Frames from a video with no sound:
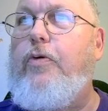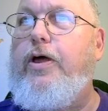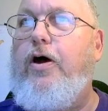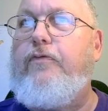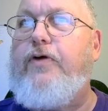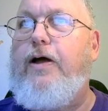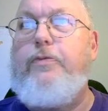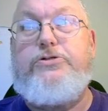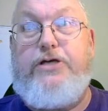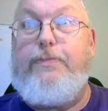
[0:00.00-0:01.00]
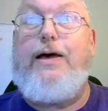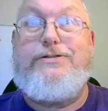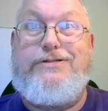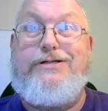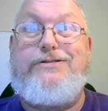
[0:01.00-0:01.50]
the way over, I'm going to see
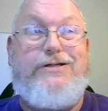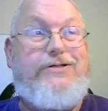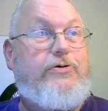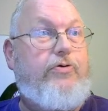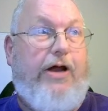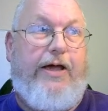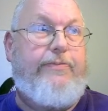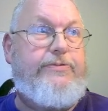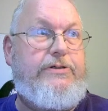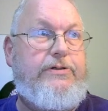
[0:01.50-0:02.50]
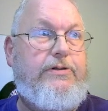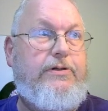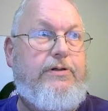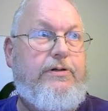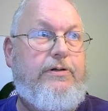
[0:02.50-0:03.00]
about 62 grams
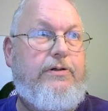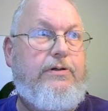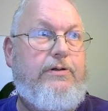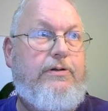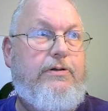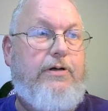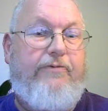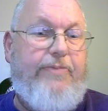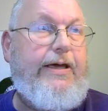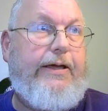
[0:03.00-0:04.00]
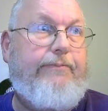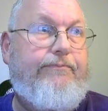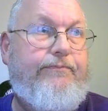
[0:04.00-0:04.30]
of B.